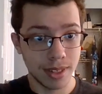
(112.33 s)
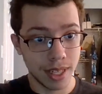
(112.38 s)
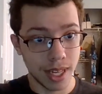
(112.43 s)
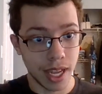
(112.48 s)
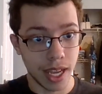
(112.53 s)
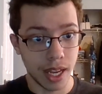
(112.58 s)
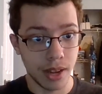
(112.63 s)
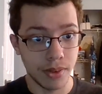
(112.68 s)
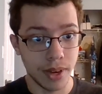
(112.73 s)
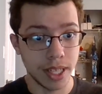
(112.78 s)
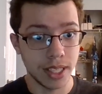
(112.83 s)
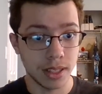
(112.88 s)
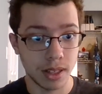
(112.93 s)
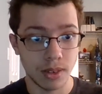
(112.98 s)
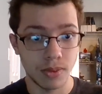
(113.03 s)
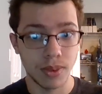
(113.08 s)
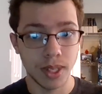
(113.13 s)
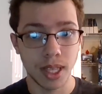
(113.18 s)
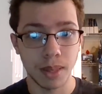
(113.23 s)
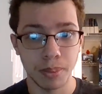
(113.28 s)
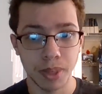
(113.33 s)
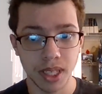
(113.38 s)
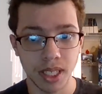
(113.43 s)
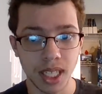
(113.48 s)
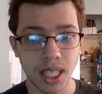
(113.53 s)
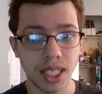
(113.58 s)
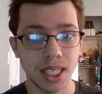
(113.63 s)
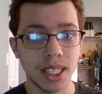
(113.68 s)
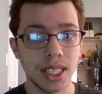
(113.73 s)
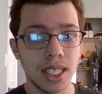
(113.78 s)
Anyways, on with the
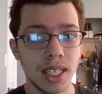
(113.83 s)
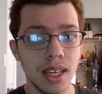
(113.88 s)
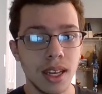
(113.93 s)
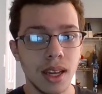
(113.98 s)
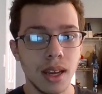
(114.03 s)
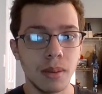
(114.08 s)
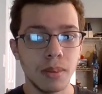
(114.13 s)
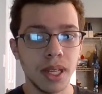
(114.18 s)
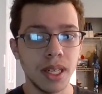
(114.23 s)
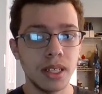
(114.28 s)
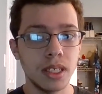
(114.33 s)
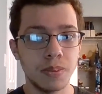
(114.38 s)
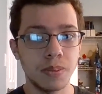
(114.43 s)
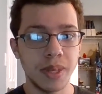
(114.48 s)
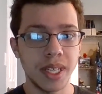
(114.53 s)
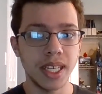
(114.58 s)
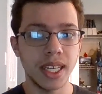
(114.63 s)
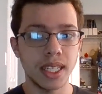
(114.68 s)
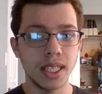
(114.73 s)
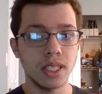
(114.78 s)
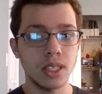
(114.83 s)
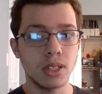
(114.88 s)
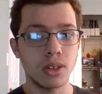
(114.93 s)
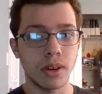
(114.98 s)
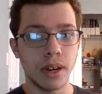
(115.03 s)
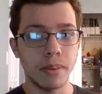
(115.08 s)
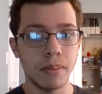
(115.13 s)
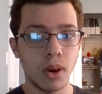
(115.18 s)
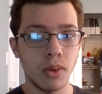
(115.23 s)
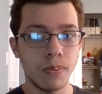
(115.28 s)
plot. Players begin the
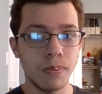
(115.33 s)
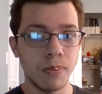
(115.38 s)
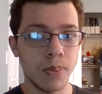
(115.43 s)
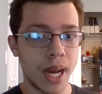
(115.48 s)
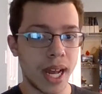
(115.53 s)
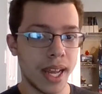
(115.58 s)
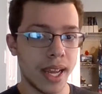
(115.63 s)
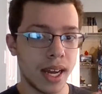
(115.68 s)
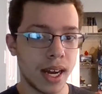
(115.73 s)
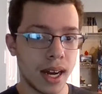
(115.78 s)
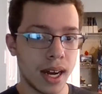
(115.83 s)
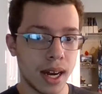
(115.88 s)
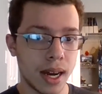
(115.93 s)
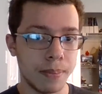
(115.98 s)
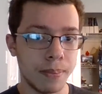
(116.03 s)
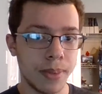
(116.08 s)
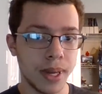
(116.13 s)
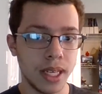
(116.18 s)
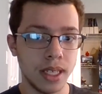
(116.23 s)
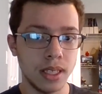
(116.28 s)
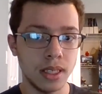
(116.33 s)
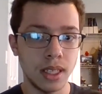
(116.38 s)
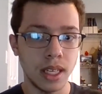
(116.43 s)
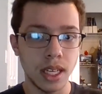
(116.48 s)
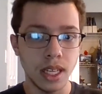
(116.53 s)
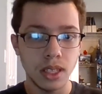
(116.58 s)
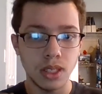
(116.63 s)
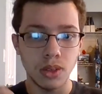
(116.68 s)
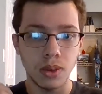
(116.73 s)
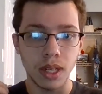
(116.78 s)
story mode by hopping
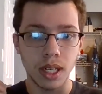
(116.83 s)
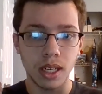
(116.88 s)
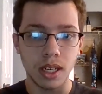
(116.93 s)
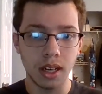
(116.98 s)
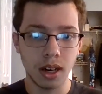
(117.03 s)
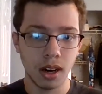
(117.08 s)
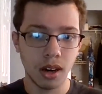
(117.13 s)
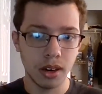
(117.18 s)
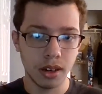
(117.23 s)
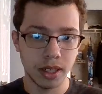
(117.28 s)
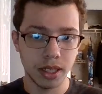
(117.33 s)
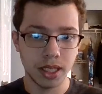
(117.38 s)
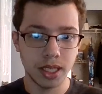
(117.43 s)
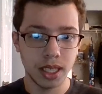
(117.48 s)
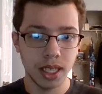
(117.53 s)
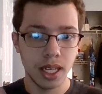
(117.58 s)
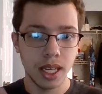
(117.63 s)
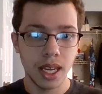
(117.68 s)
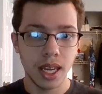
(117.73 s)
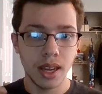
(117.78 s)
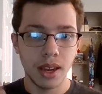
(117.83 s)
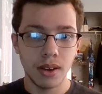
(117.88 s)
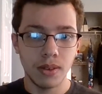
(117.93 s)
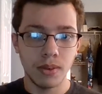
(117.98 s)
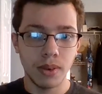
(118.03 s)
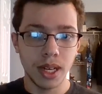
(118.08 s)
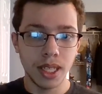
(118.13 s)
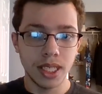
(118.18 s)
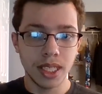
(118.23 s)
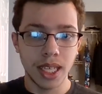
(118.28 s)
into a cart,
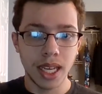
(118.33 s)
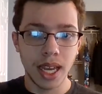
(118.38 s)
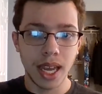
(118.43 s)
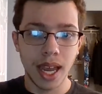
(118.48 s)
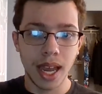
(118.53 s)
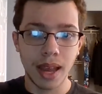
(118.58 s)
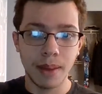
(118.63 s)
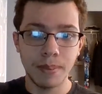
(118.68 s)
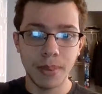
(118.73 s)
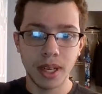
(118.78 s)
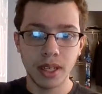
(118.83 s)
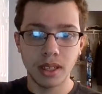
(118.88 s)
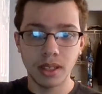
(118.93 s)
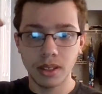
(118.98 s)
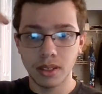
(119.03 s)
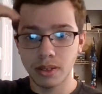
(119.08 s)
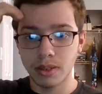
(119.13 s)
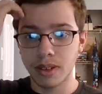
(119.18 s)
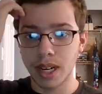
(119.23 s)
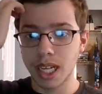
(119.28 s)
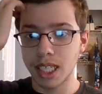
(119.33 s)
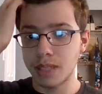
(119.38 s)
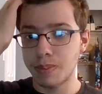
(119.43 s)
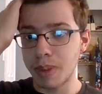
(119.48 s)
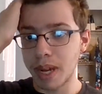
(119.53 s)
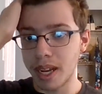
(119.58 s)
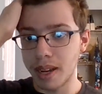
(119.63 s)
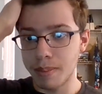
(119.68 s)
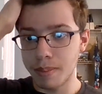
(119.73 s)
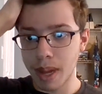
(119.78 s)
which had been crashed
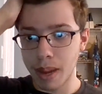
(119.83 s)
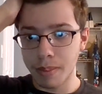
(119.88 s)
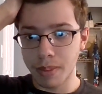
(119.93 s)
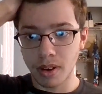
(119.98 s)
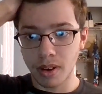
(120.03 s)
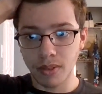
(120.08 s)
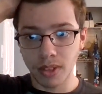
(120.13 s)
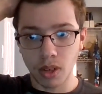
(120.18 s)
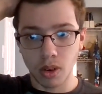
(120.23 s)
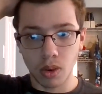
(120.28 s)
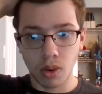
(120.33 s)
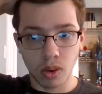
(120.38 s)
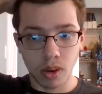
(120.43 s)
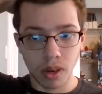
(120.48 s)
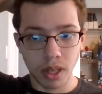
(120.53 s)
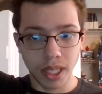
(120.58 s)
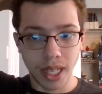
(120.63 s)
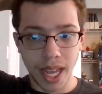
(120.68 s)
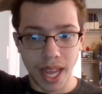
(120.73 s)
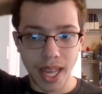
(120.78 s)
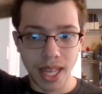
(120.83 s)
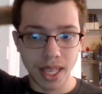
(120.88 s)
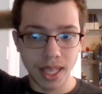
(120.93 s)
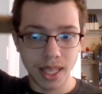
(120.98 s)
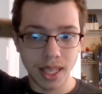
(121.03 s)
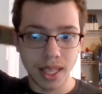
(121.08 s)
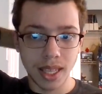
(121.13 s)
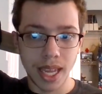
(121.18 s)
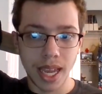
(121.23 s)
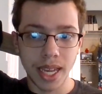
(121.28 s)
by a member of the Horde
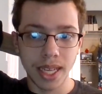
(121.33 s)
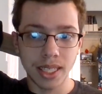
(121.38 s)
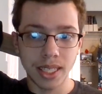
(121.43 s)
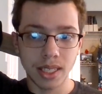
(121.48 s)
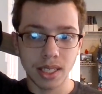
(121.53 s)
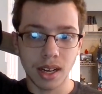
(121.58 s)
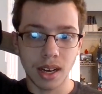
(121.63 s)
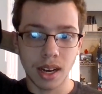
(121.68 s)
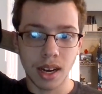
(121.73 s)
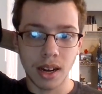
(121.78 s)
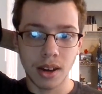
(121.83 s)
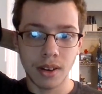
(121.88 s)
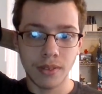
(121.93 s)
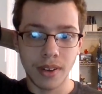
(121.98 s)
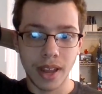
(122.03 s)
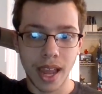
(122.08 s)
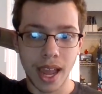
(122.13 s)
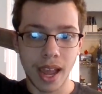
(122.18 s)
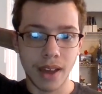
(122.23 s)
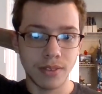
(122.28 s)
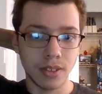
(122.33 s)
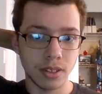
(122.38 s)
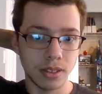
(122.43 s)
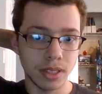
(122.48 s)
and takes off after